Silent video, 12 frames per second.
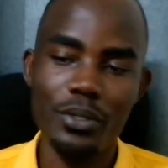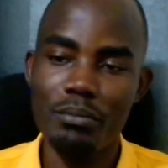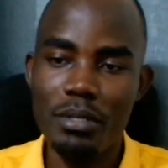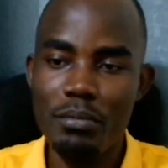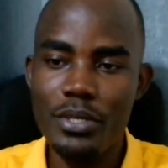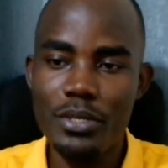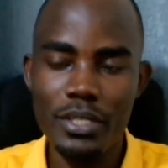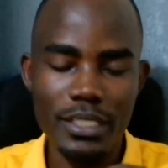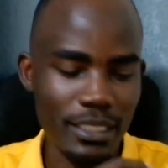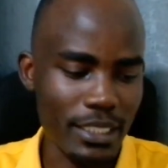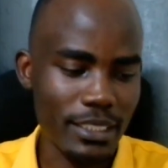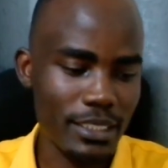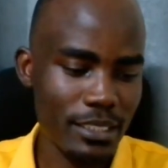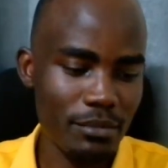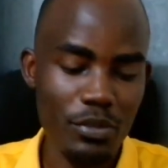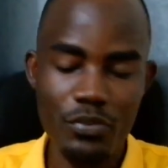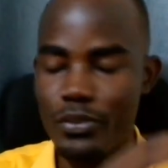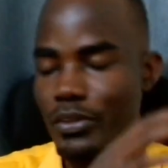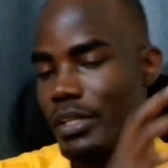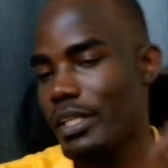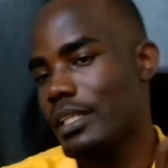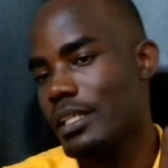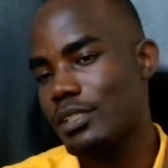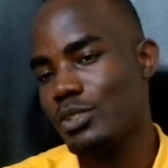maybe your tasks before it
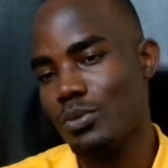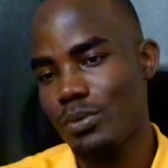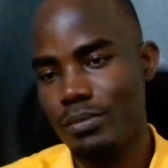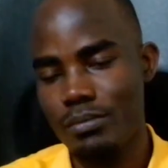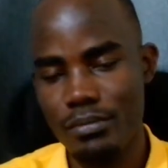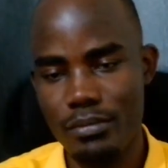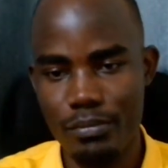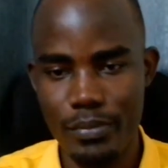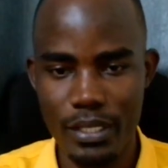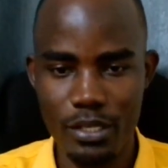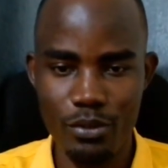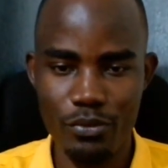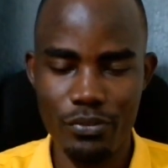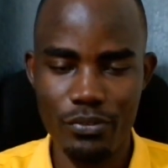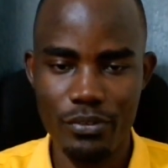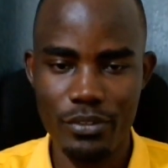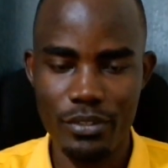gets to power off.